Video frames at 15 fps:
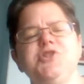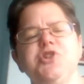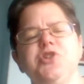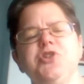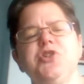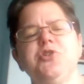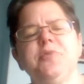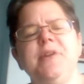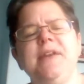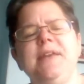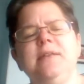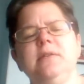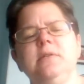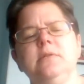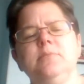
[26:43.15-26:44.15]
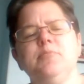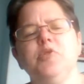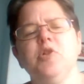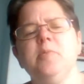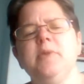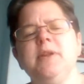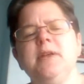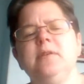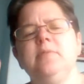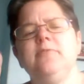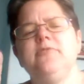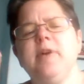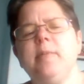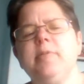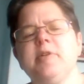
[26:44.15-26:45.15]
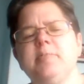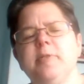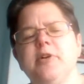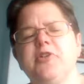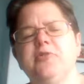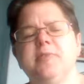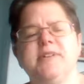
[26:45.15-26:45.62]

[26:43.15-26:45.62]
dark green permanent fabric marker.